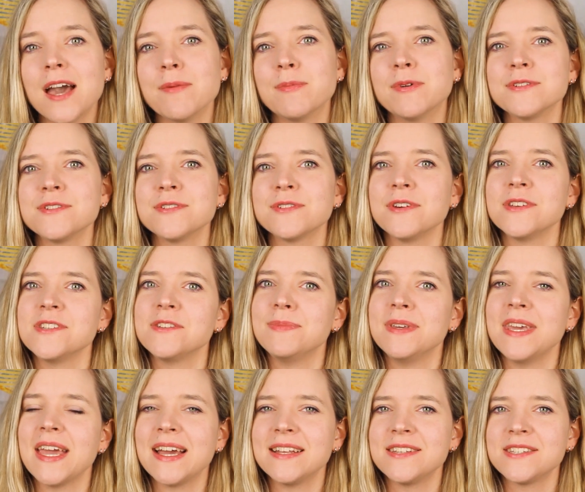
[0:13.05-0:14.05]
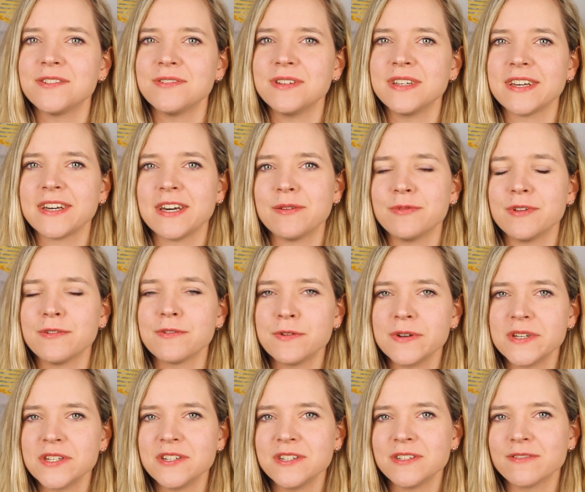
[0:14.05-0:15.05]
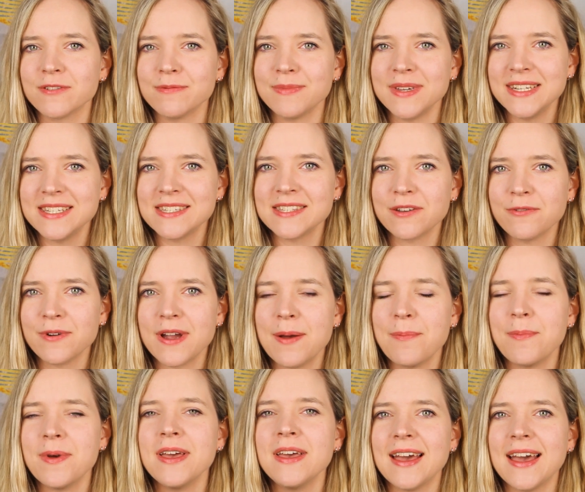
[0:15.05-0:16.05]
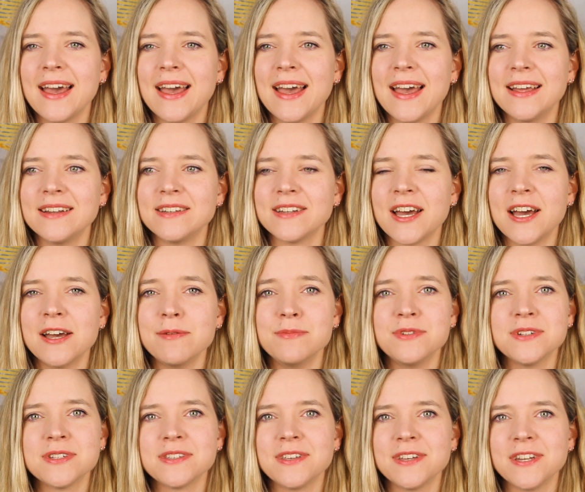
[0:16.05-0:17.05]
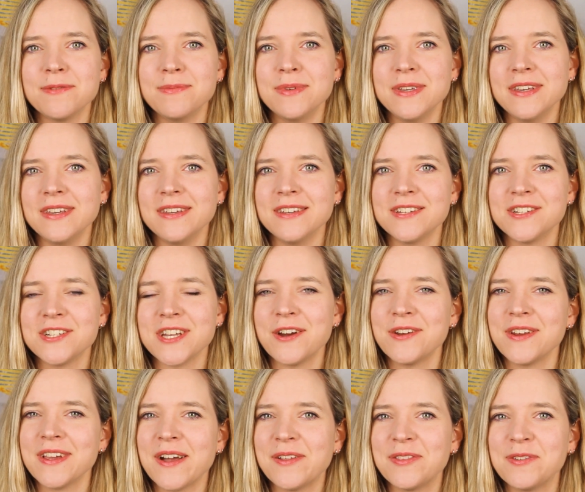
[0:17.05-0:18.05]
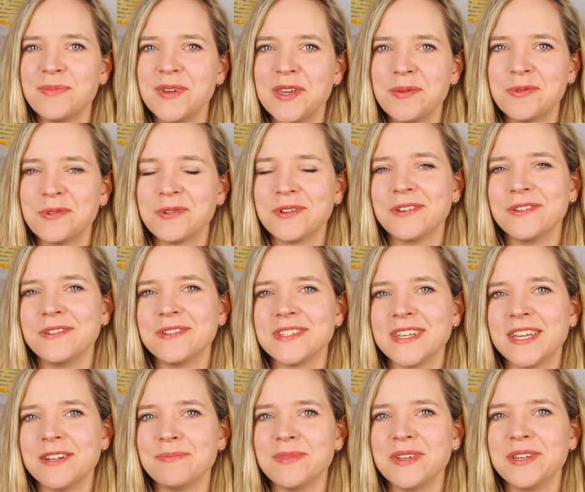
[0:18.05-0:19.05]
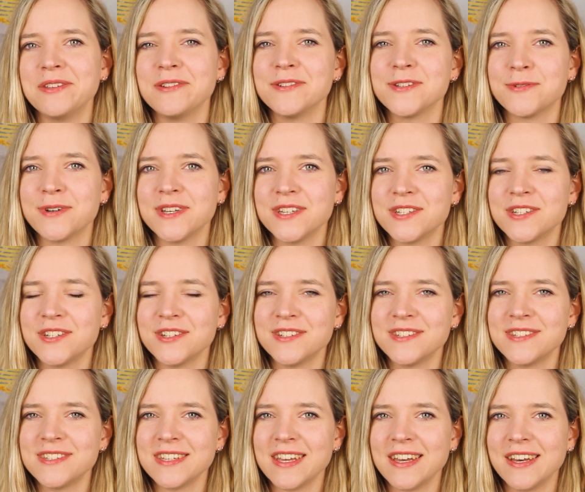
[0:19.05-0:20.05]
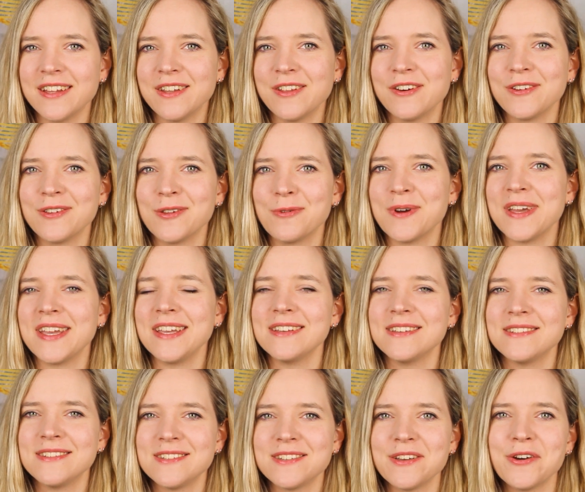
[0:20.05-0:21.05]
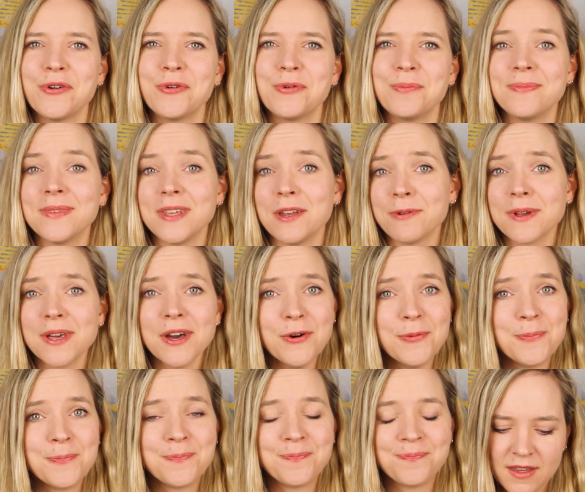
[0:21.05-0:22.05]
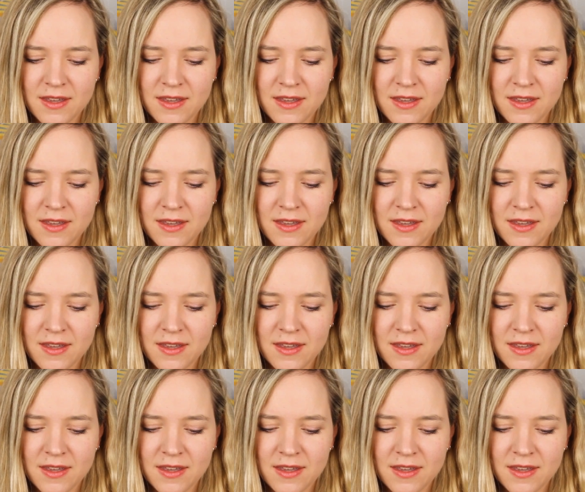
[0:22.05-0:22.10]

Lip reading: I'm also going to be answering a couple of questions from Instagram, and I'm just gonna be shouting out the people who sent me those questions along the way. So here we go.